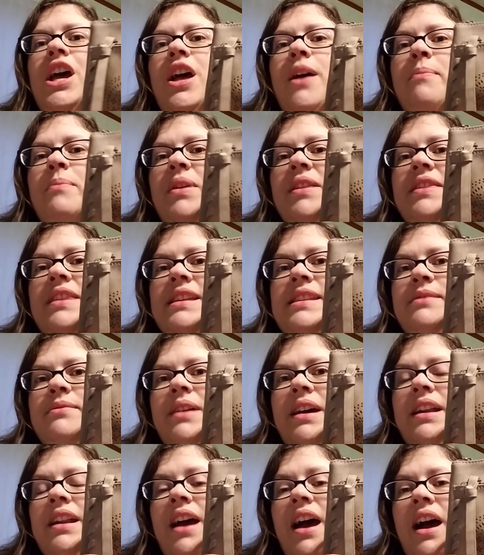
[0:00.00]
But this
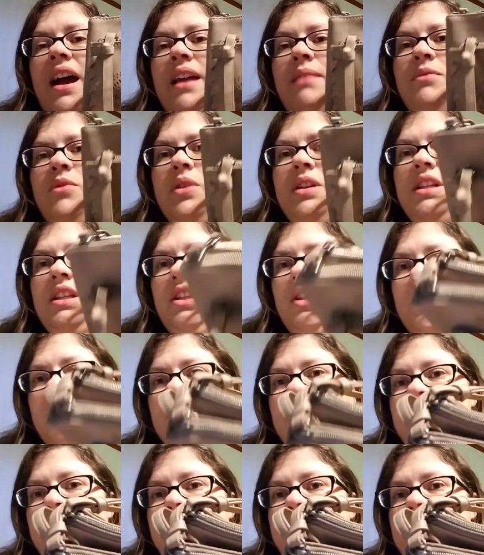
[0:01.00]
one I'm going to
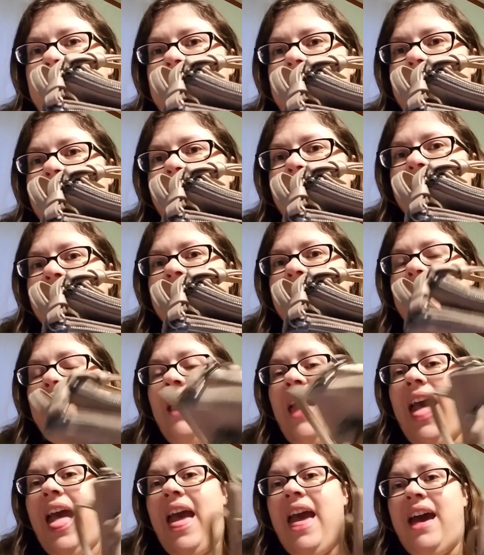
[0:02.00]
use
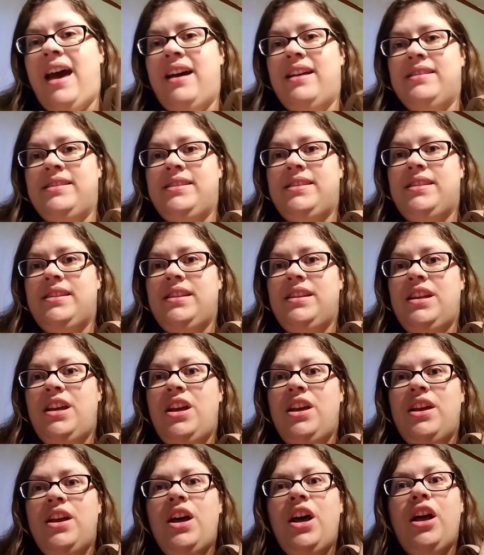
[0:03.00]
as
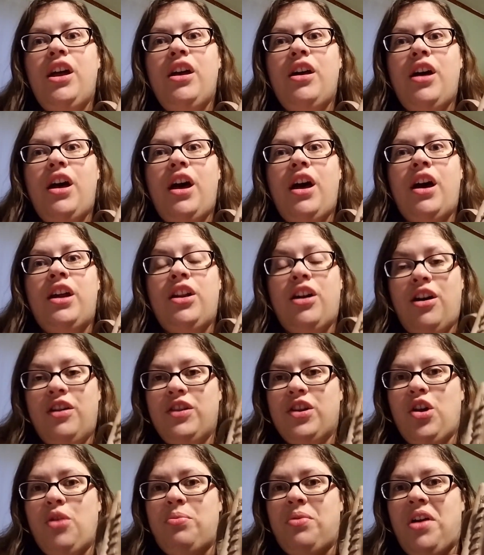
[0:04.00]
an
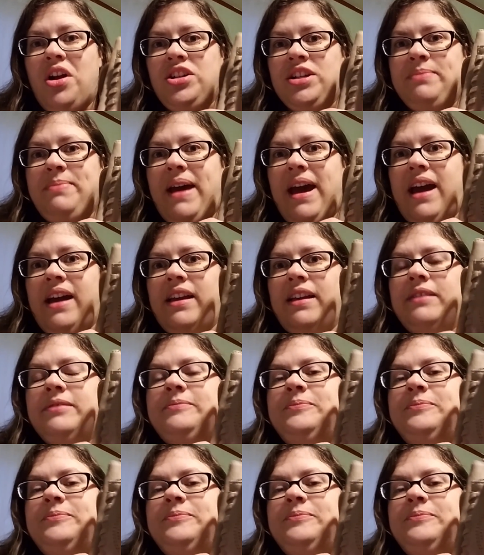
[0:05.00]
on-the-go project bag,